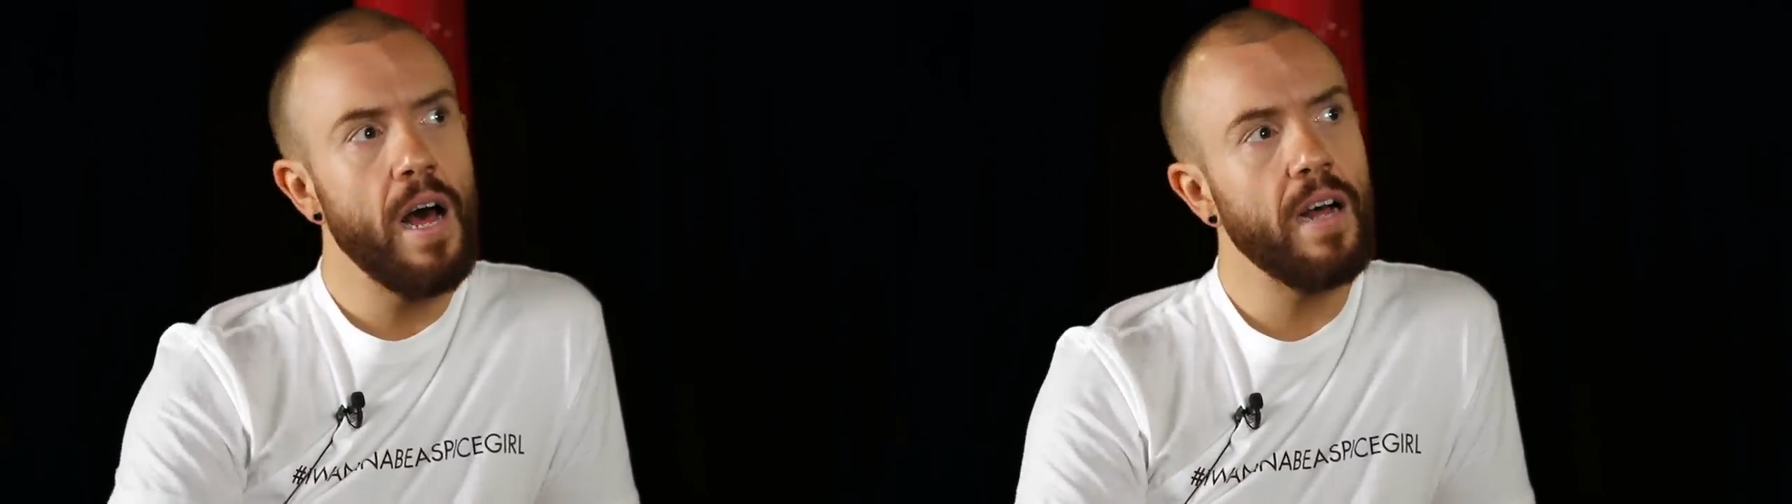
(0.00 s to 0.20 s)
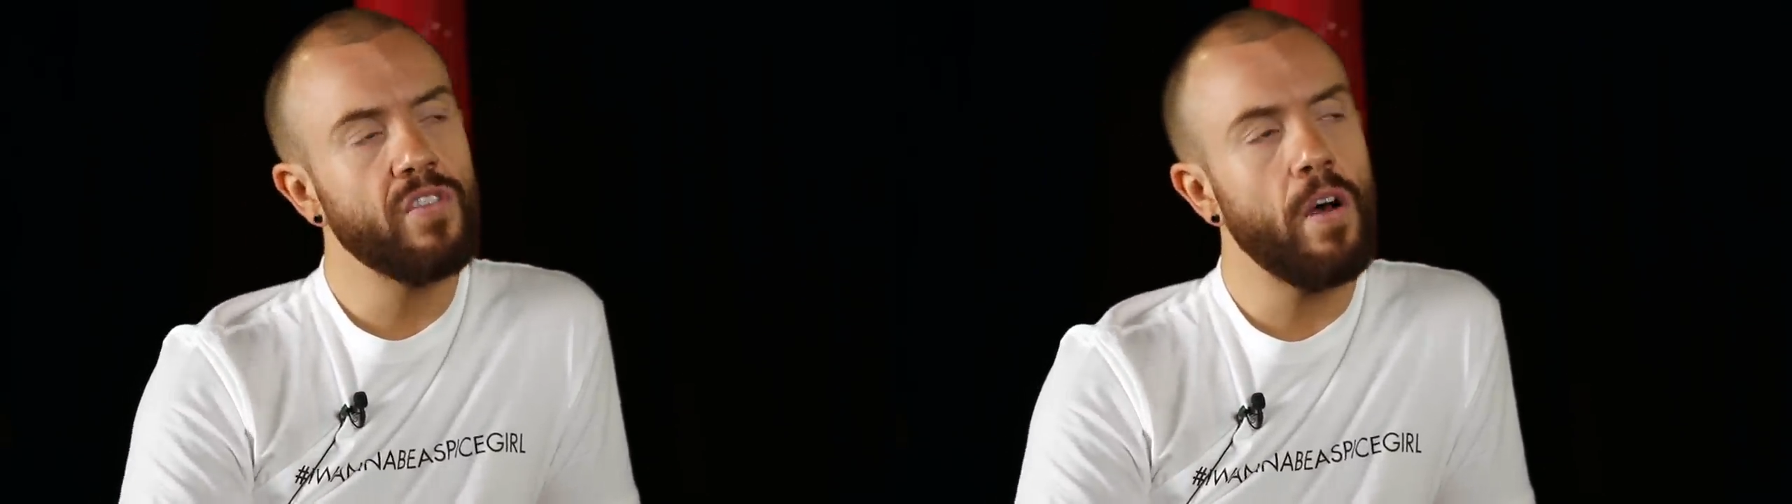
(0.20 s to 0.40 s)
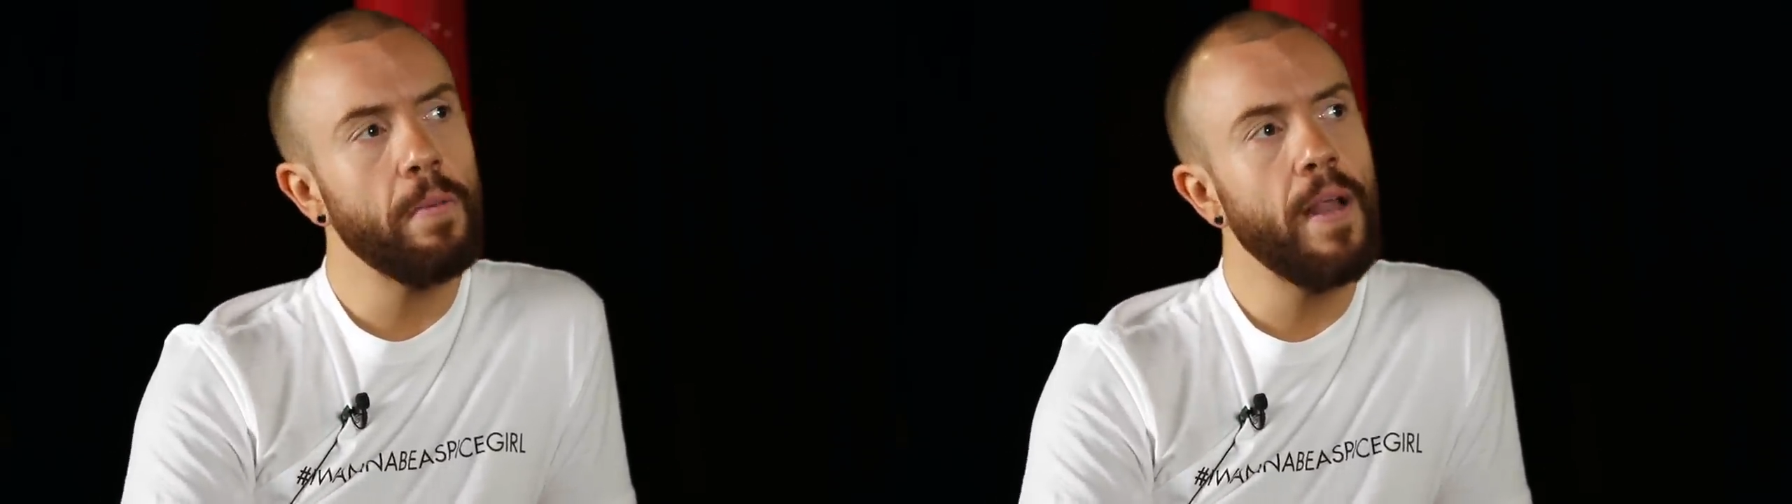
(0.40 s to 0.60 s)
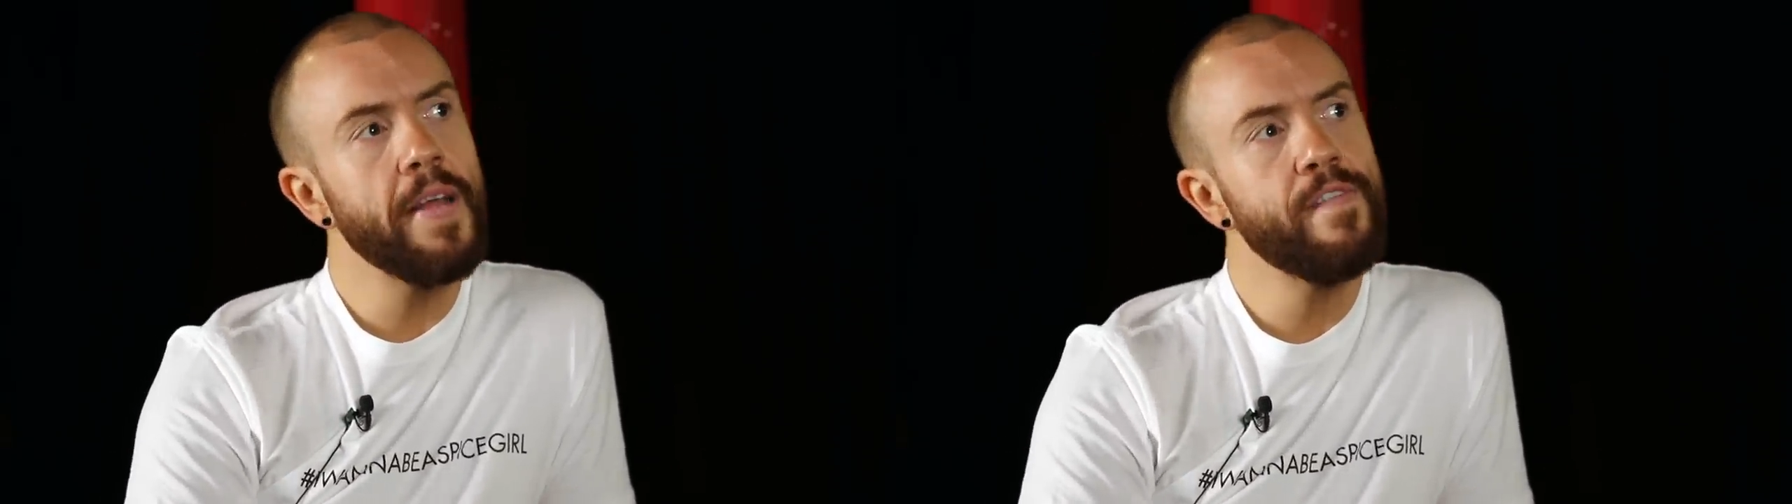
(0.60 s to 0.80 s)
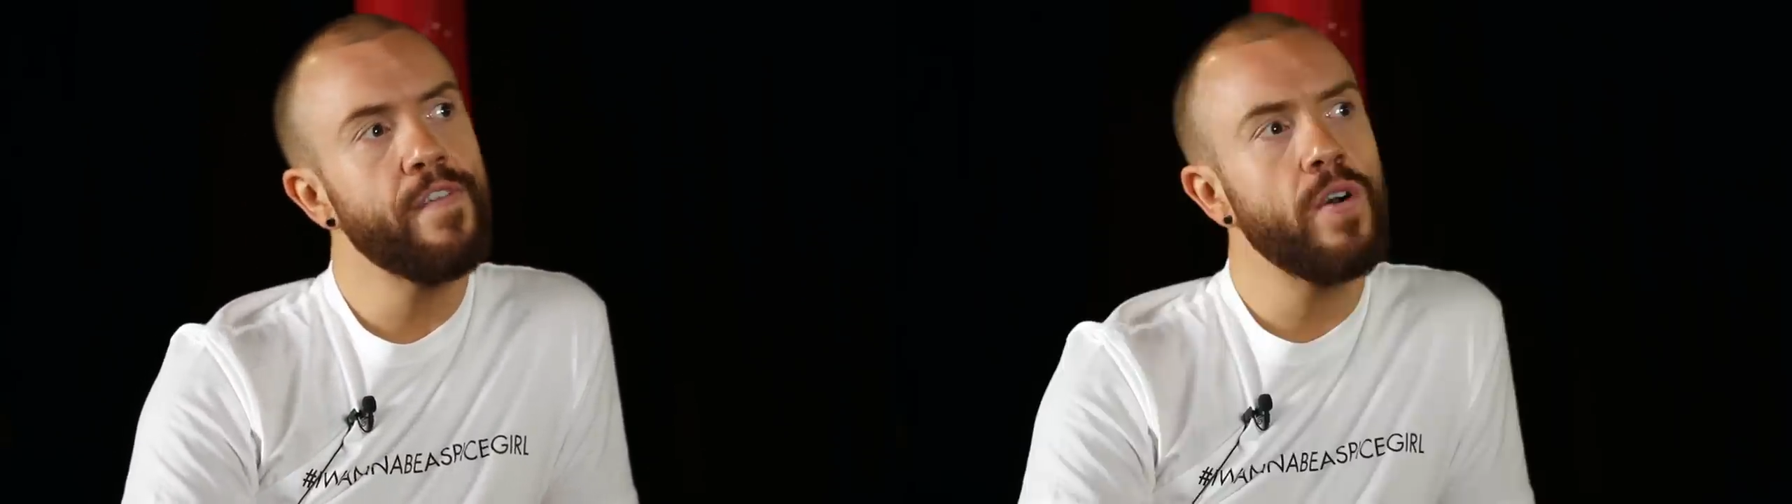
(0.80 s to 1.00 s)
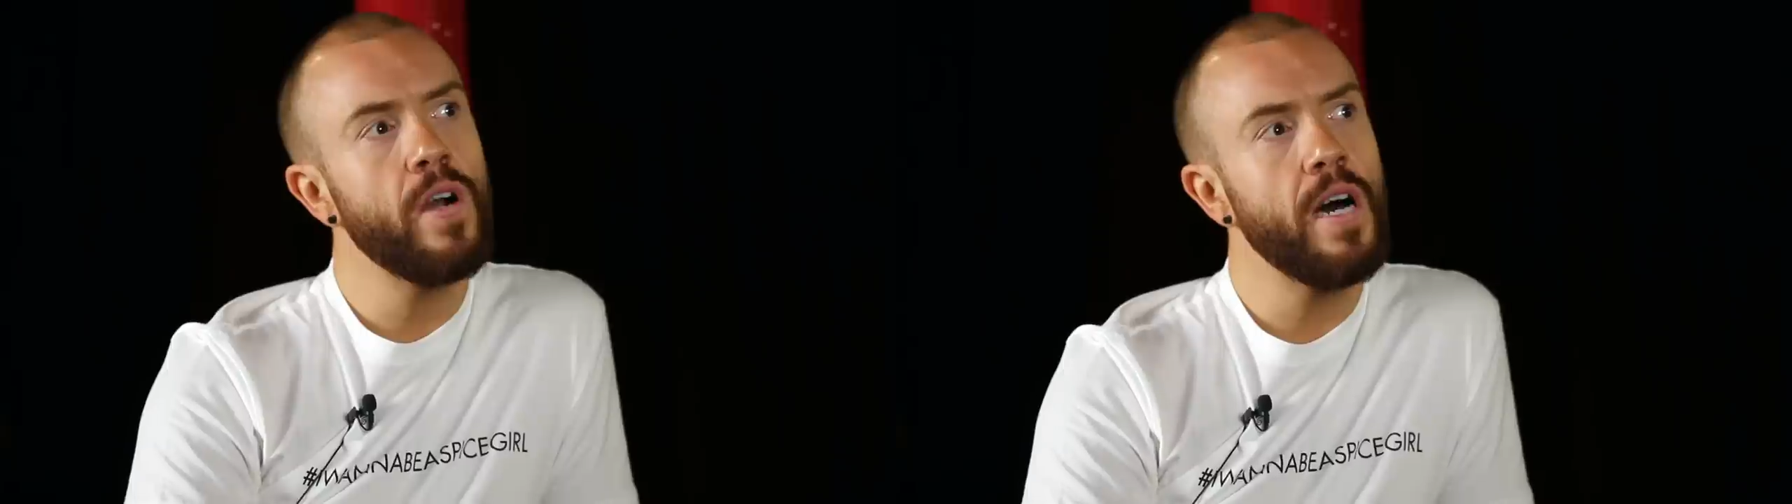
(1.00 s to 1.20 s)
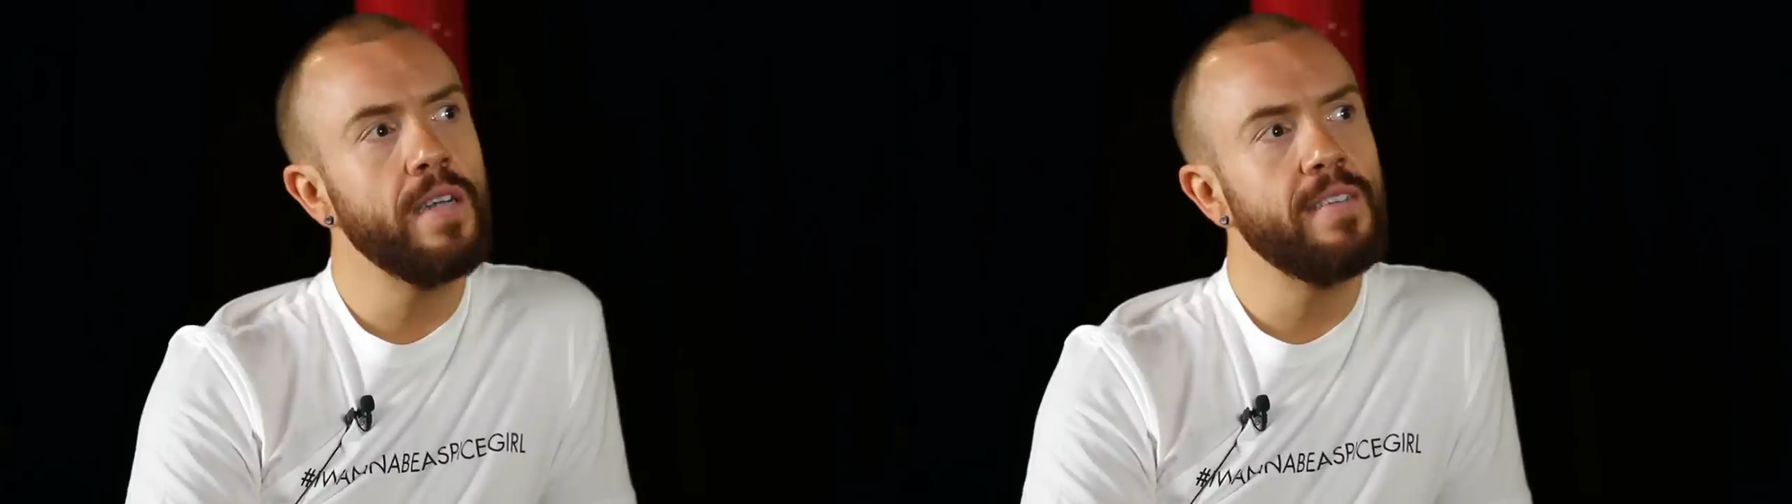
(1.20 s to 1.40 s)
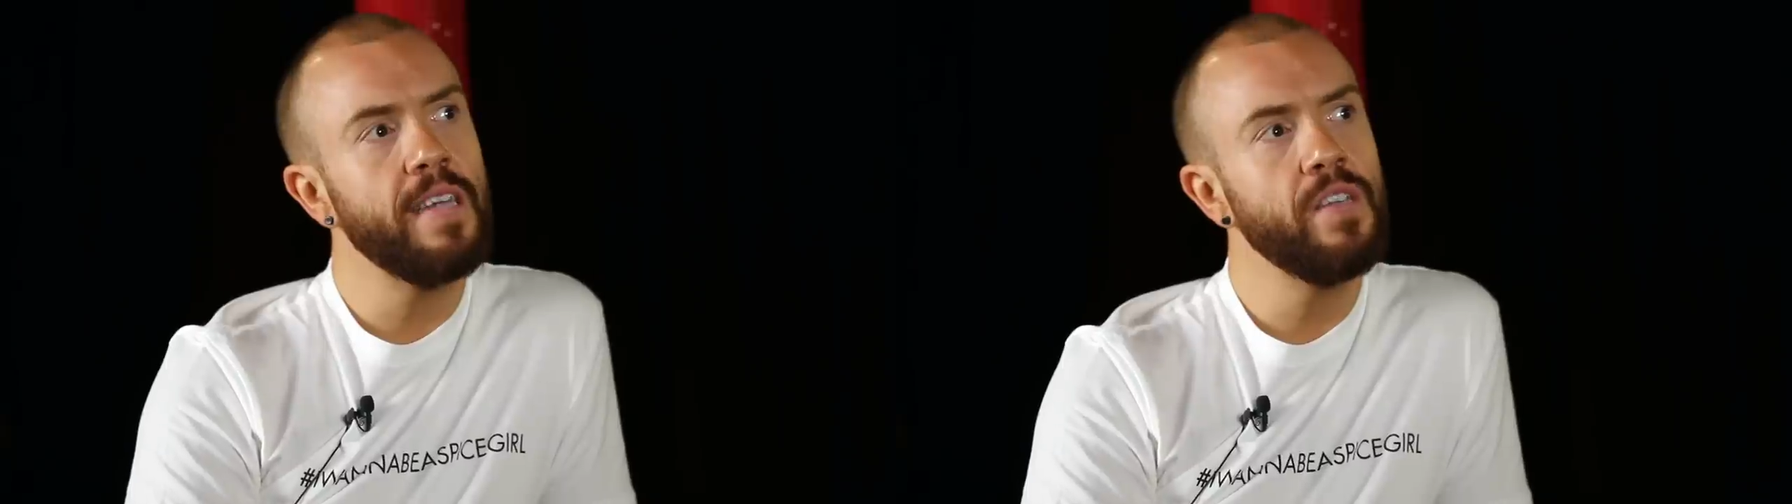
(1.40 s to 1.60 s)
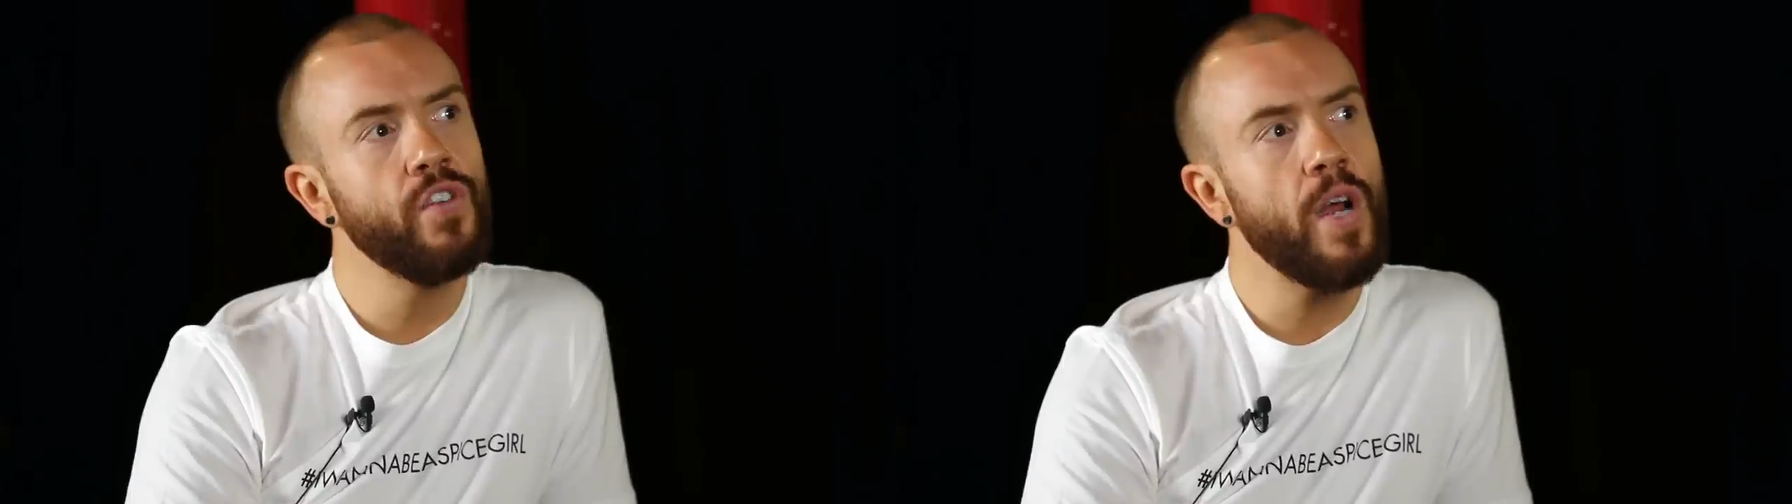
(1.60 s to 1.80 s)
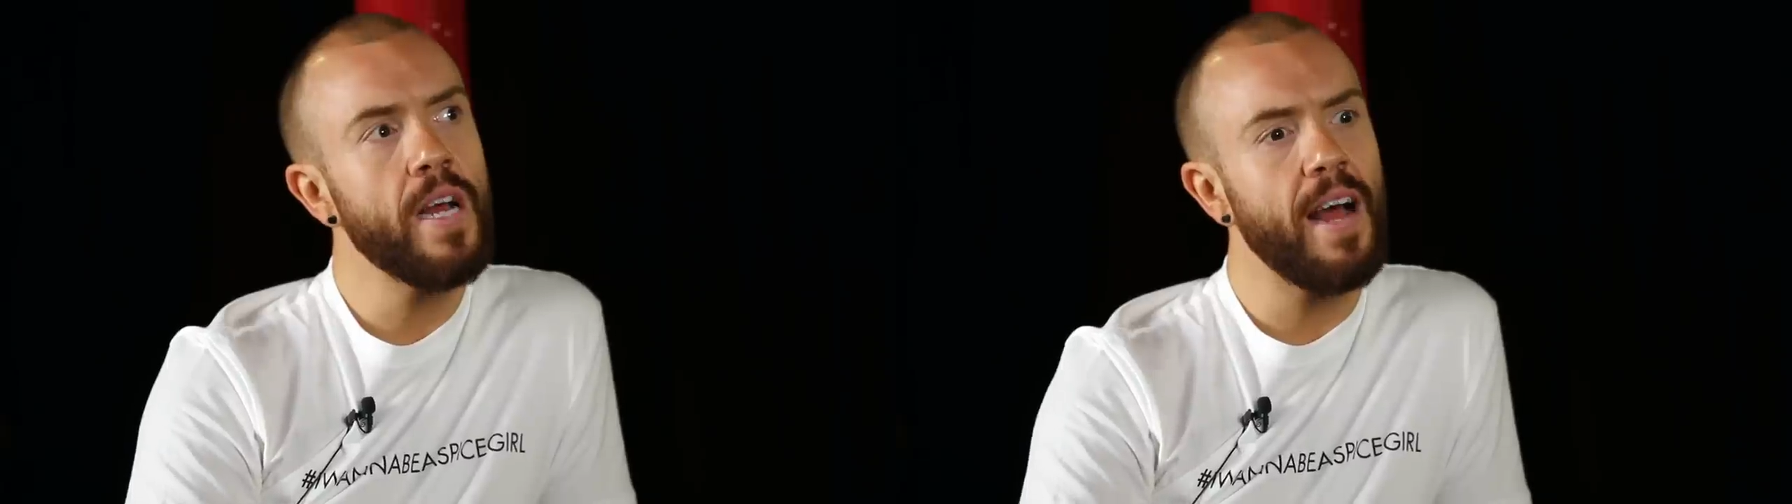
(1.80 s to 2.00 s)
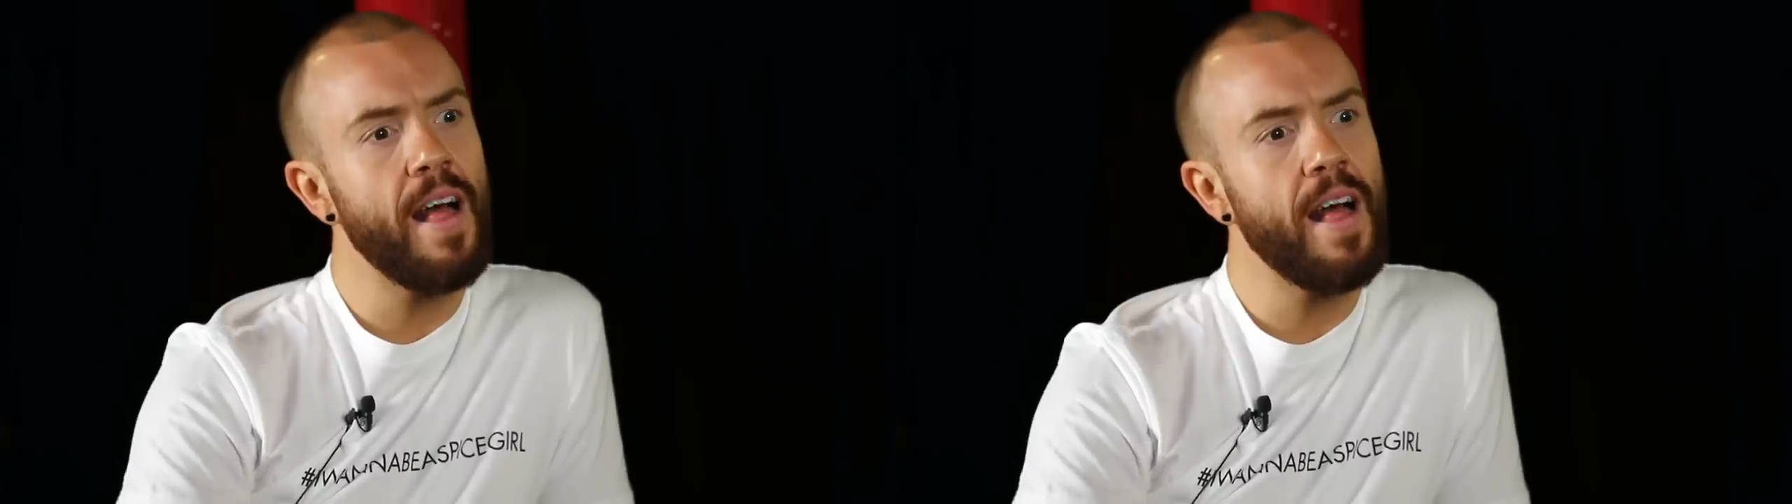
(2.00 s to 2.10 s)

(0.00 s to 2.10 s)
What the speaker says: a top line for a dance track.